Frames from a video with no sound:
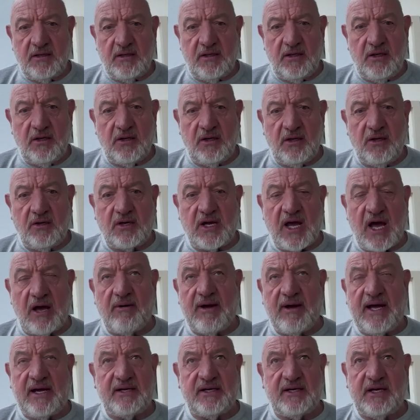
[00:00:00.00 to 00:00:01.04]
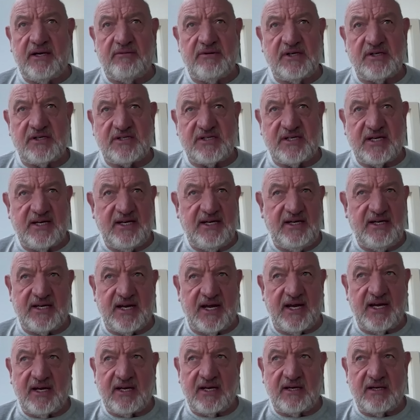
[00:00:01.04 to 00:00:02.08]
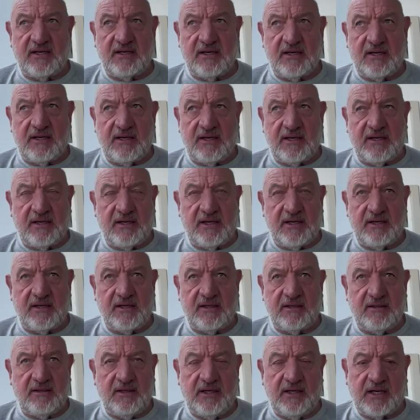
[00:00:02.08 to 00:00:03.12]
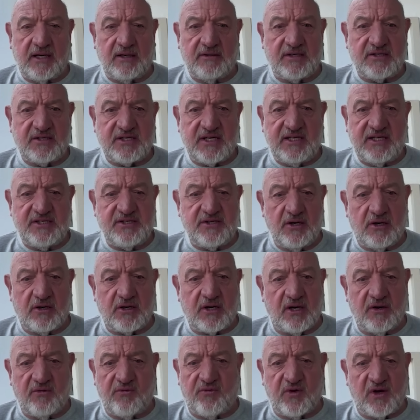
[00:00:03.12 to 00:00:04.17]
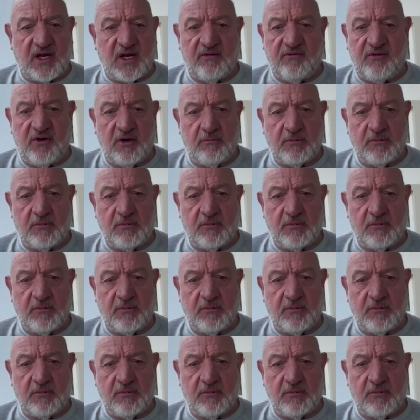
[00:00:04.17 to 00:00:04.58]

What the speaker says: You go out there at sea, Dick, and the sea's not going to forgive your